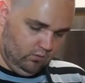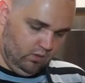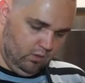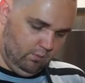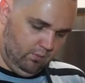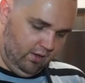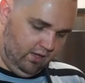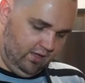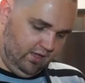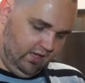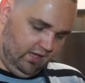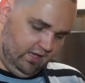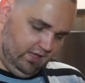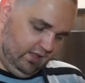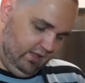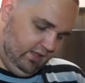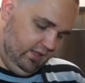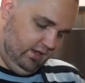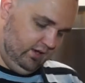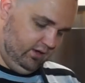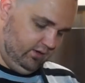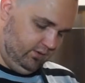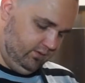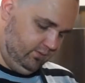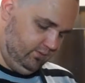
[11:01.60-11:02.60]
But yeah, they're
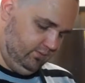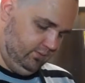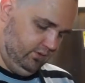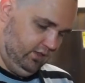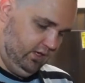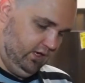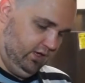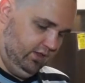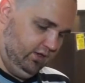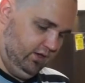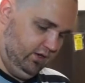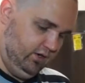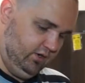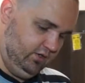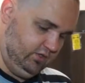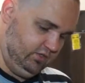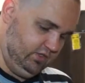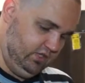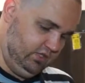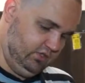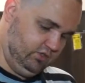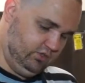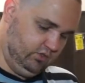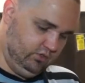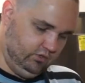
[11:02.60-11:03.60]
not
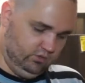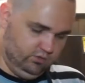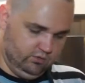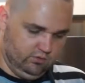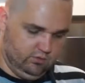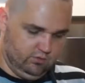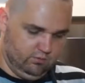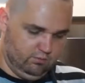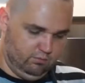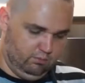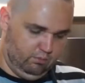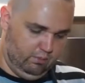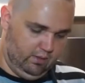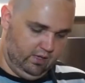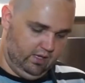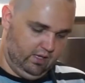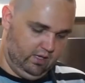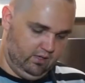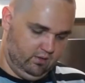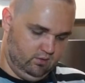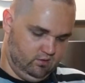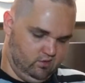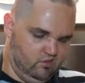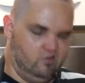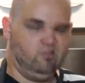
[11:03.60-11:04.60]
essential, but
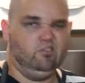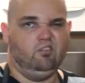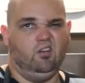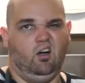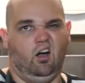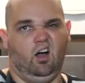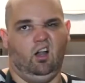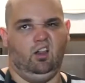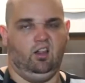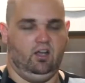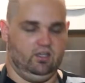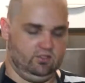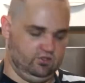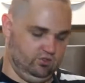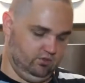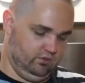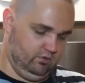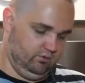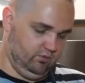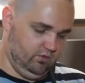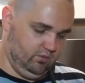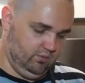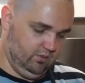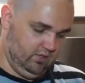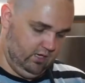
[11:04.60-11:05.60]
I like to do it
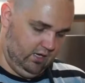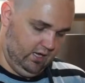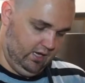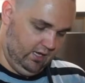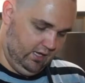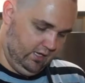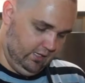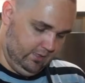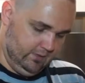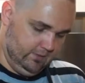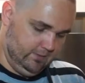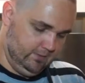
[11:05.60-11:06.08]
with a bit of egg.